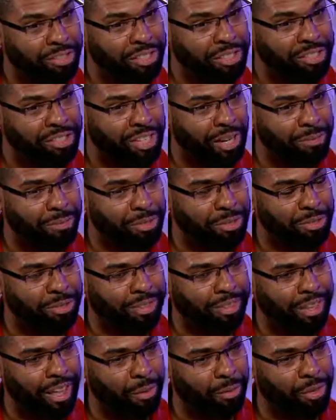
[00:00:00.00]
C sharp
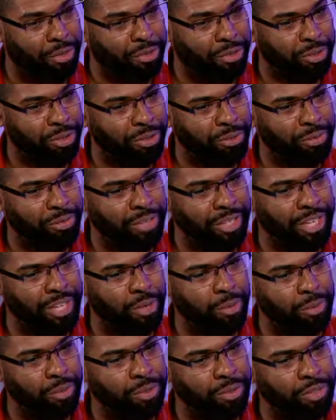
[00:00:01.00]
that I want to show you
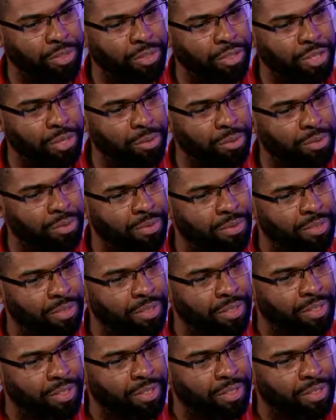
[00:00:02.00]
equals new.
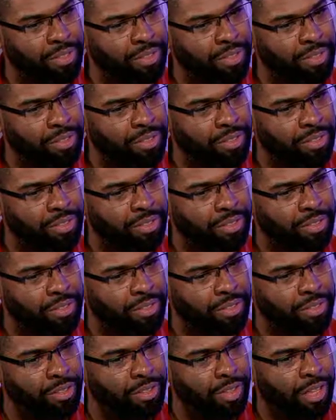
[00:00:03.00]

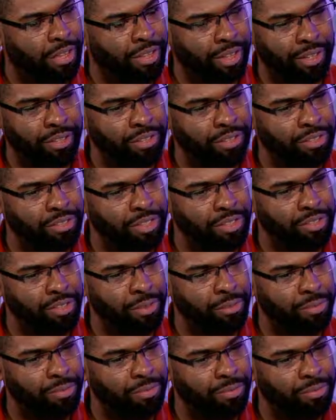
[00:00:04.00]
Nothing else, just
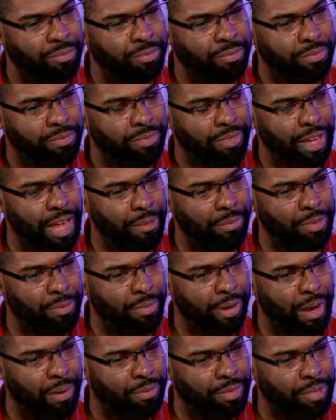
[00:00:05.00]
new. Just new. Empty,
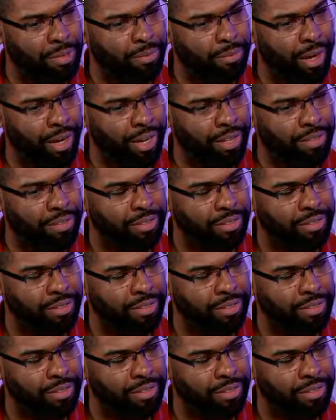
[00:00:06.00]
empty brackets.